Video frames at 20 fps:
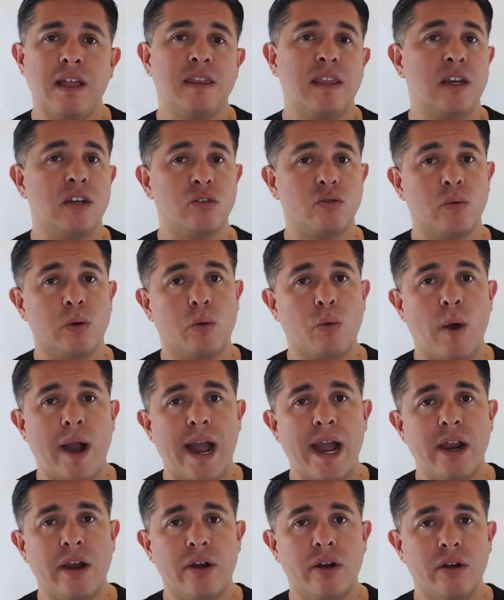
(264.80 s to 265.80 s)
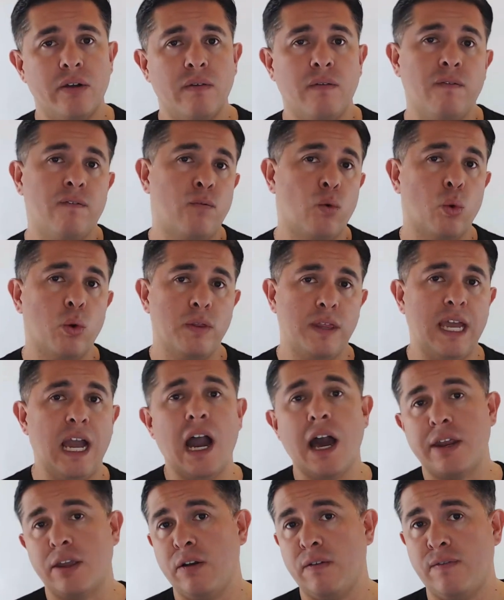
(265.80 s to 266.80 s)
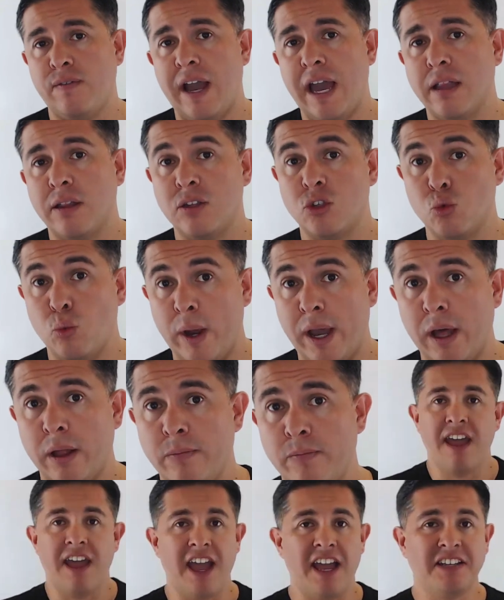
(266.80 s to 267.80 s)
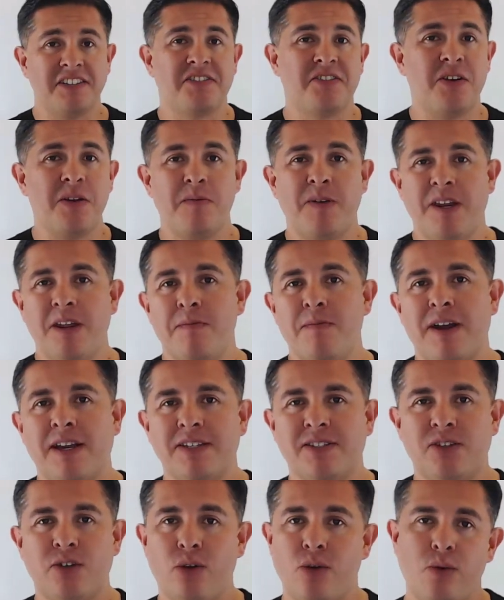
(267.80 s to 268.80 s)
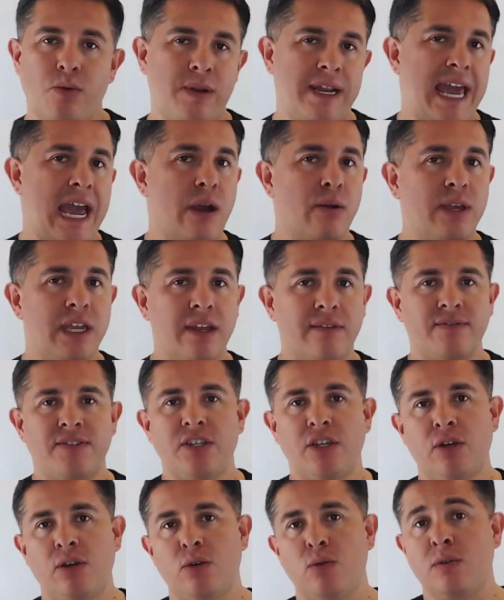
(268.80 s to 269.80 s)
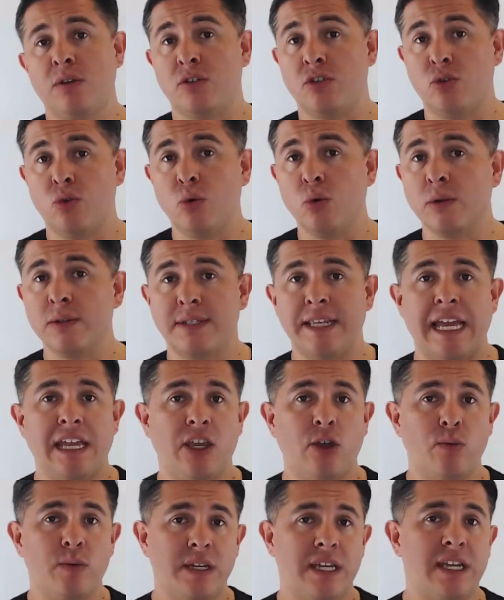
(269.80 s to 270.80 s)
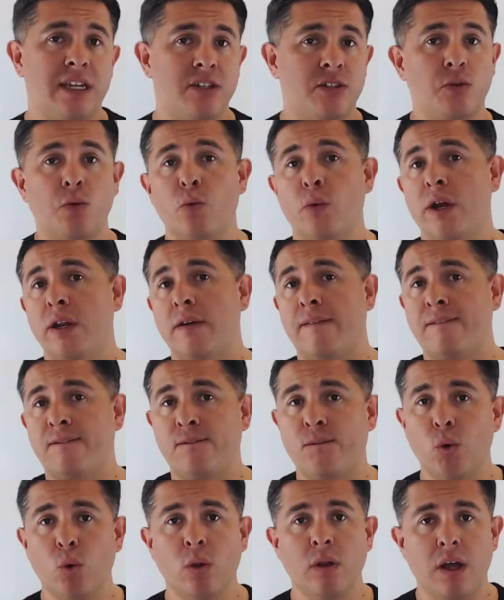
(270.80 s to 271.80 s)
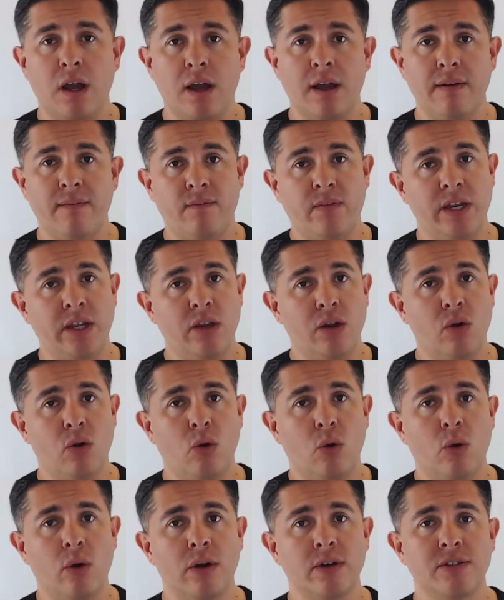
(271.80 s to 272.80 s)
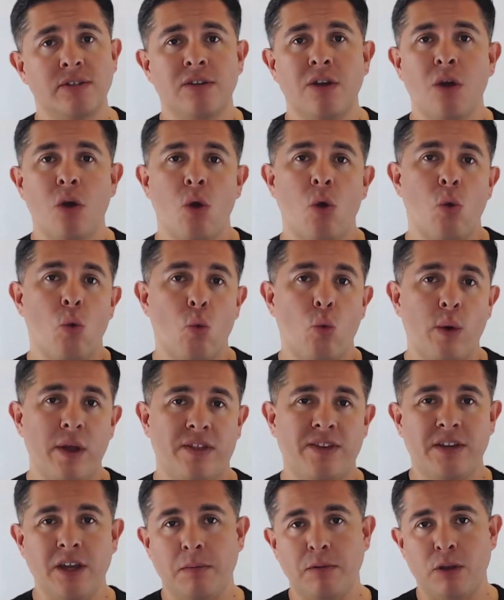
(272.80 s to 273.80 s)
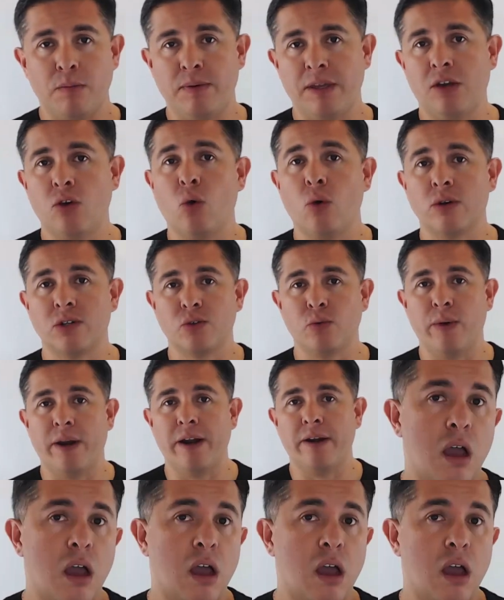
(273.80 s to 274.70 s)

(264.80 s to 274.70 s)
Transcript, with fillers: that is required for the audio file as well. S three Media Maestro now gives you the tools that you need to run a full-on video course with W P Courseware.